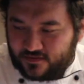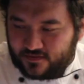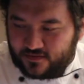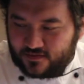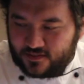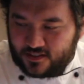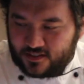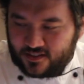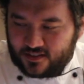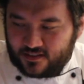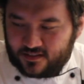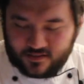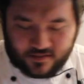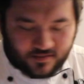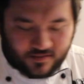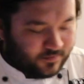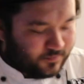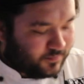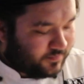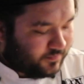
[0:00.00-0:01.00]
Did you guys
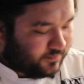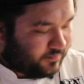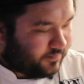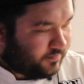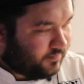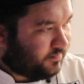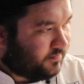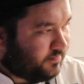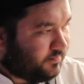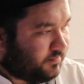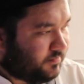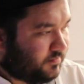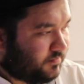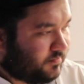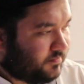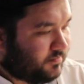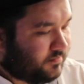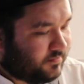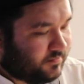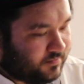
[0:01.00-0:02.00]
like this cooking stream?
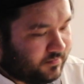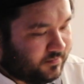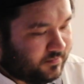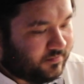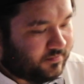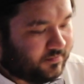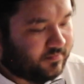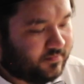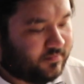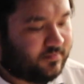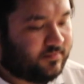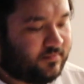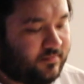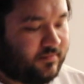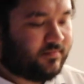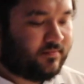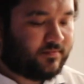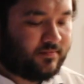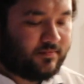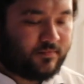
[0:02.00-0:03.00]
Yes or no? How
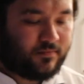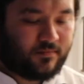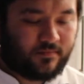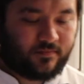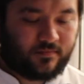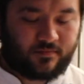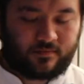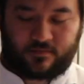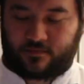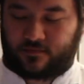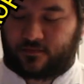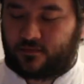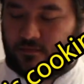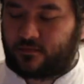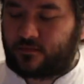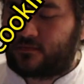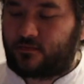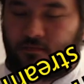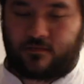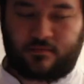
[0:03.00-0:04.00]
would you like to see this
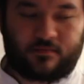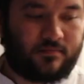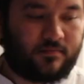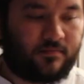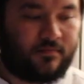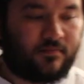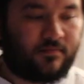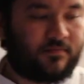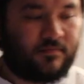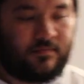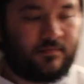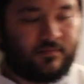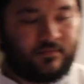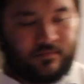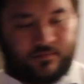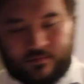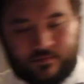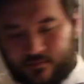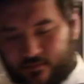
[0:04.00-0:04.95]
cooking stream evolve? What are